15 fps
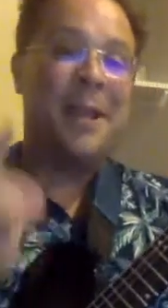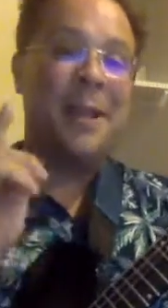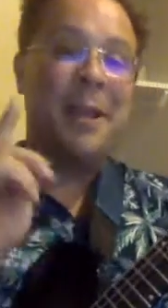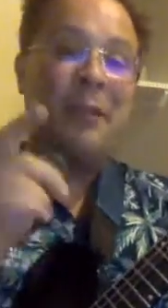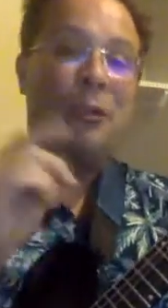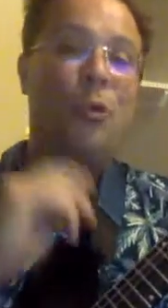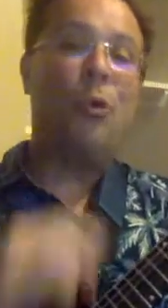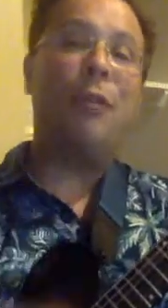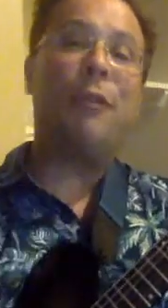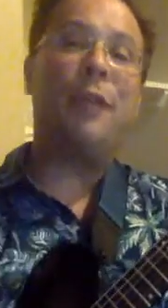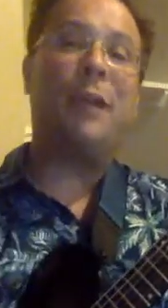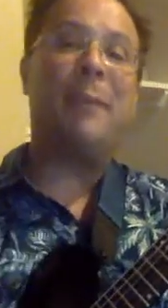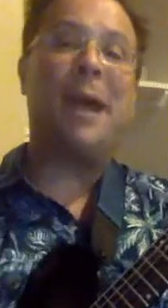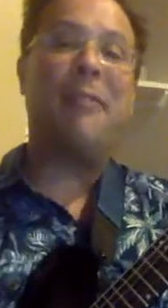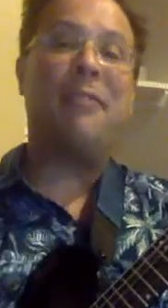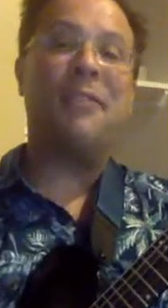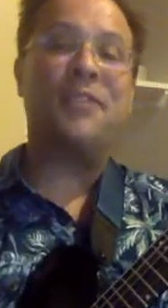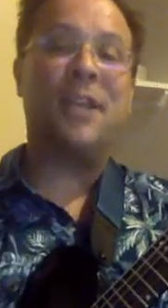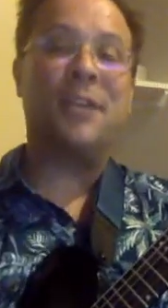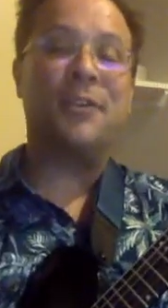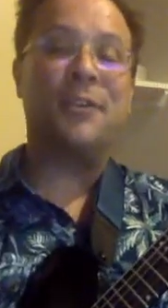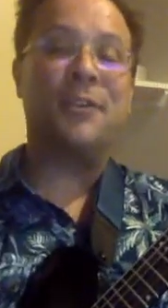Now the cool thing about this
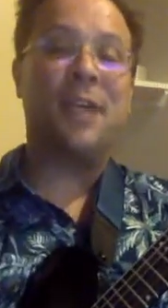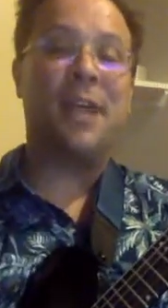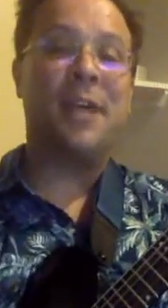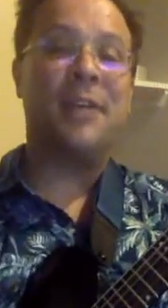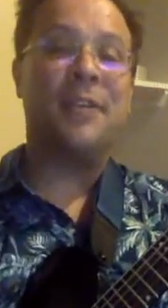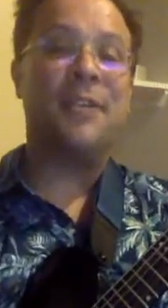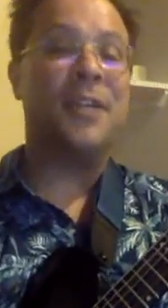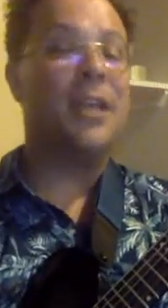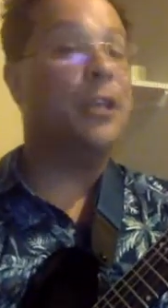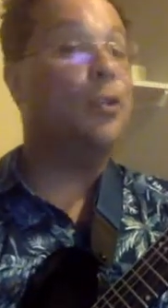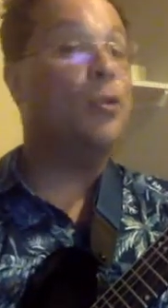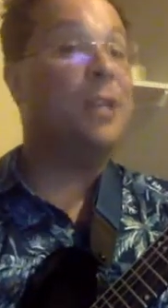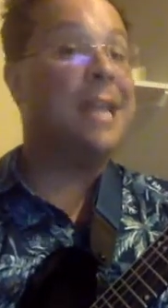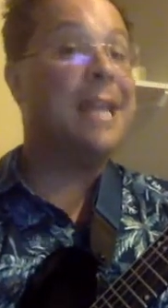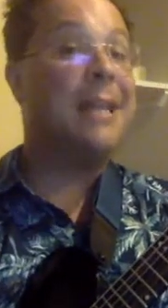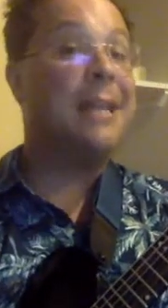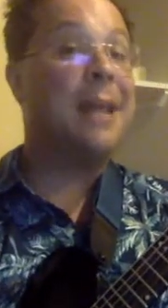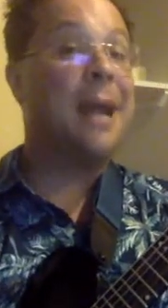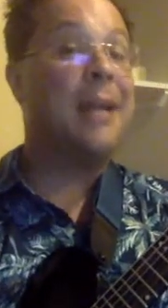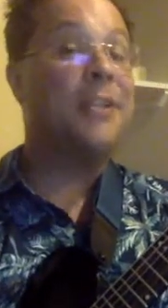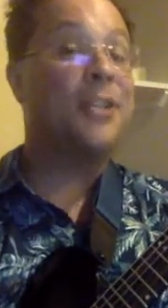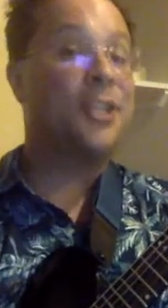exercise is that you need
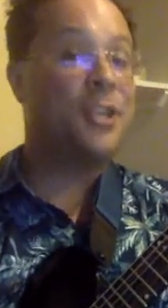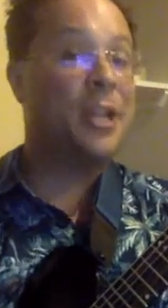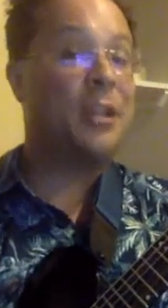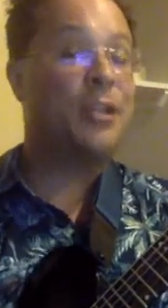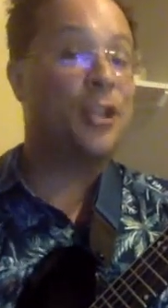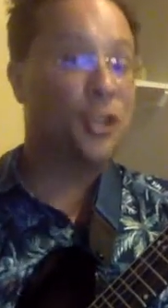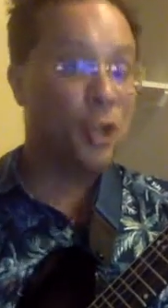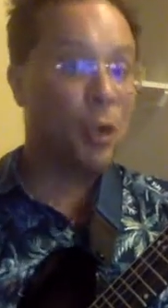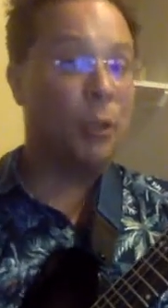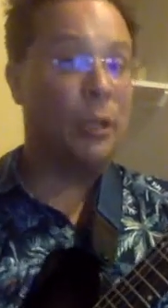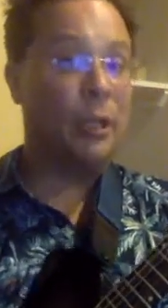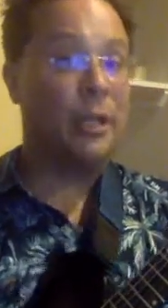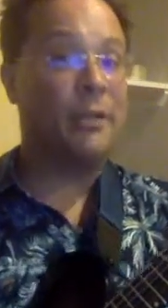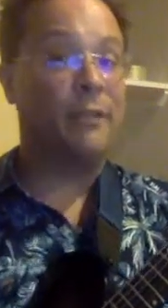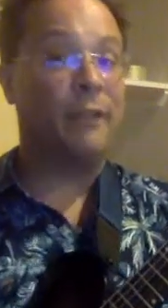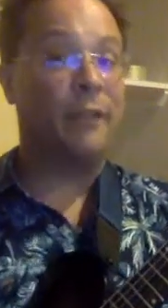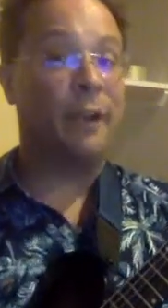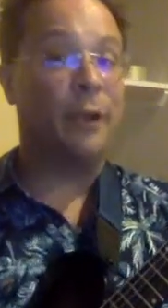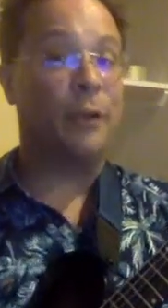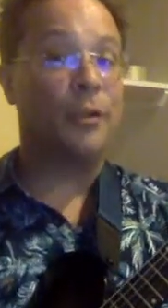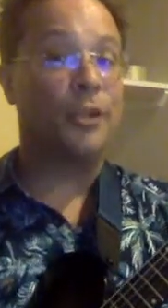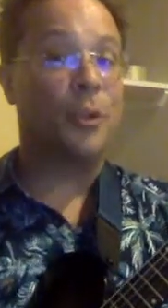not stick solely to
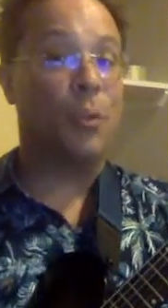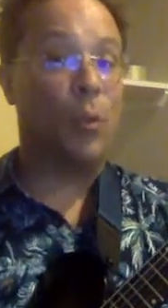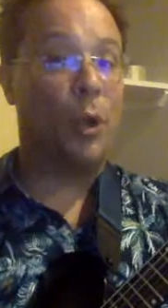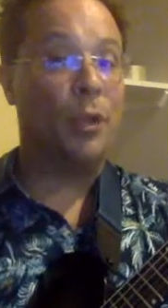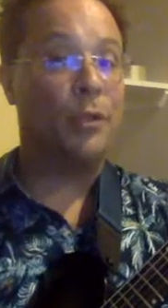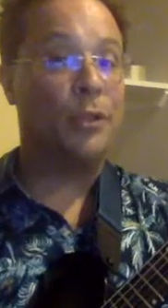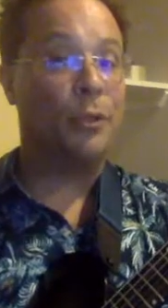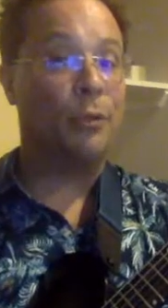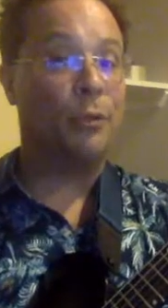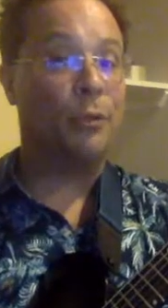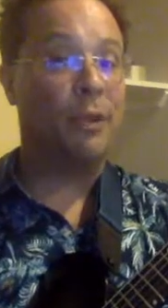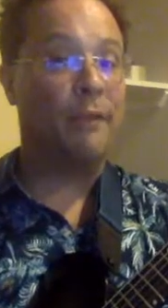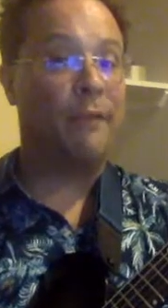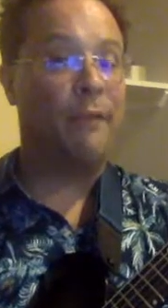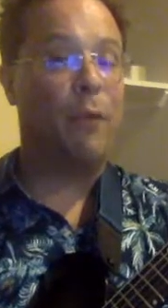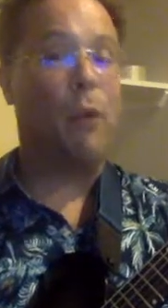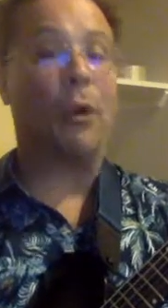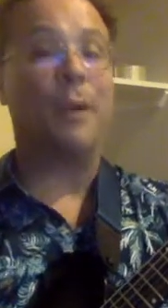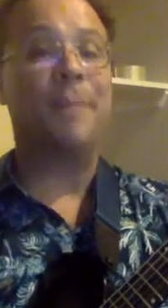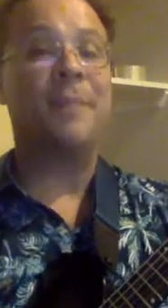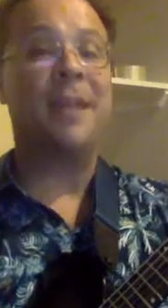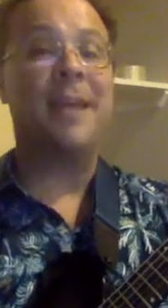fingers 1, 2, 3, and 4.
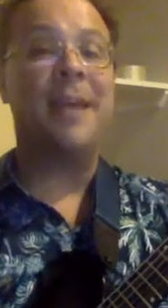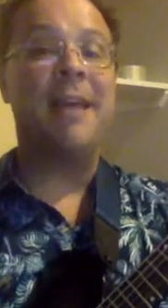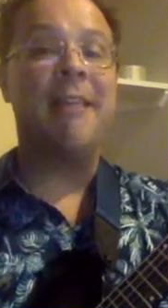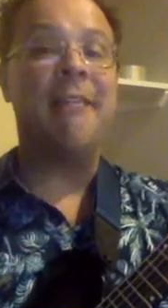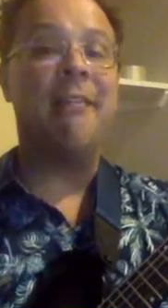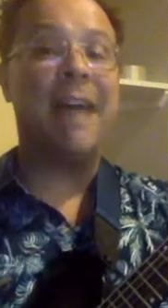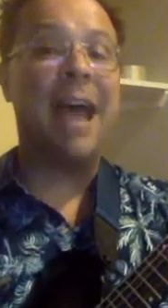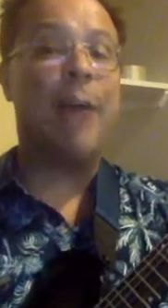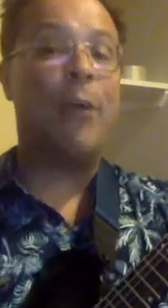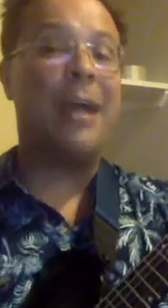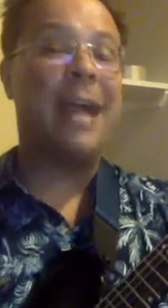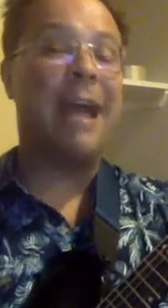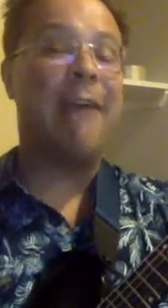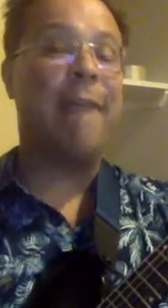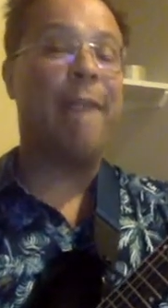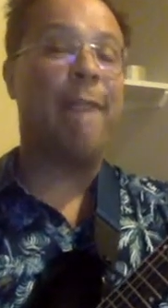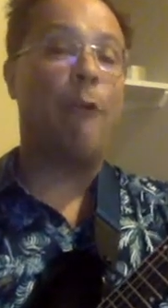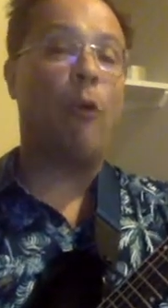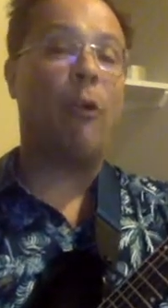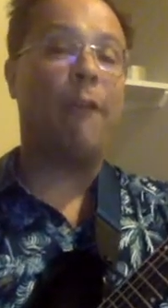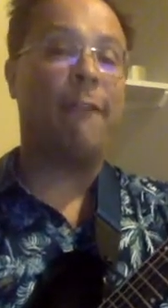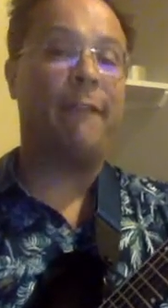That we have
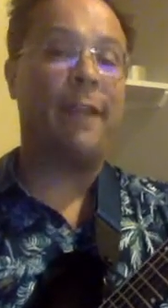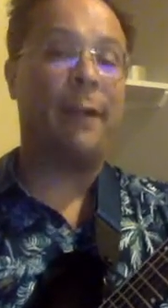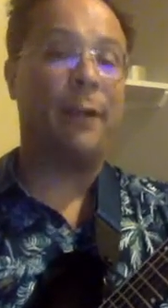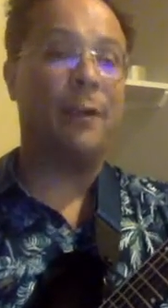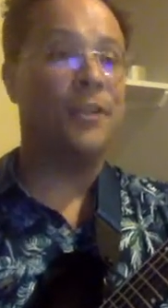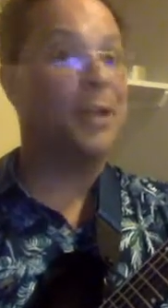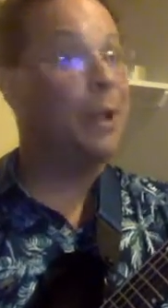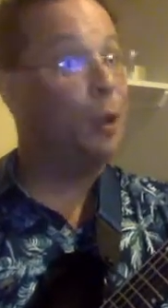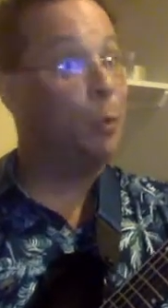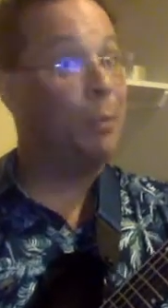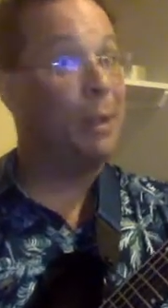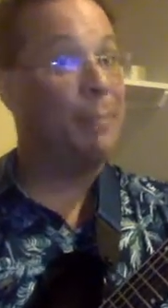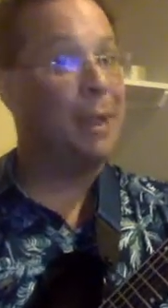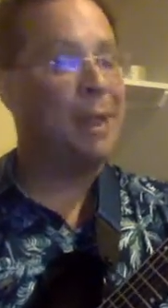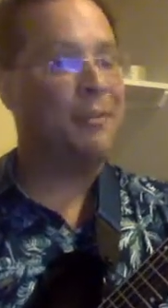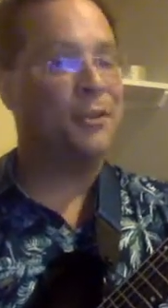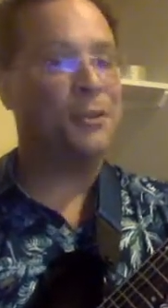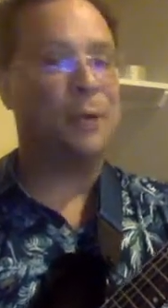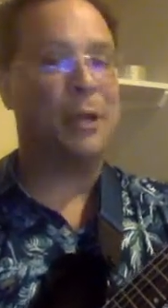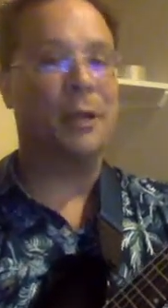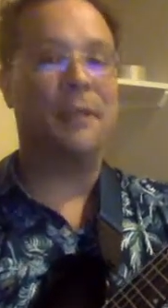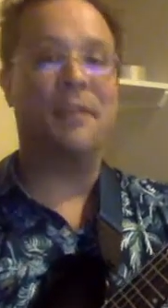4 fingers, and I hope my math is
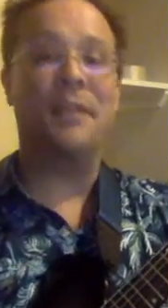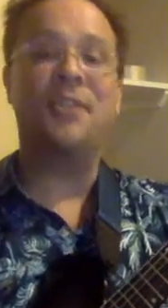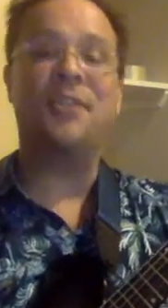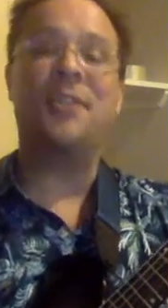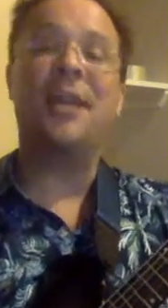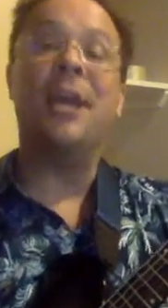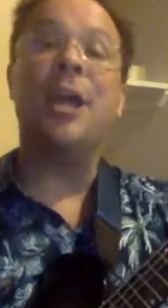right on this,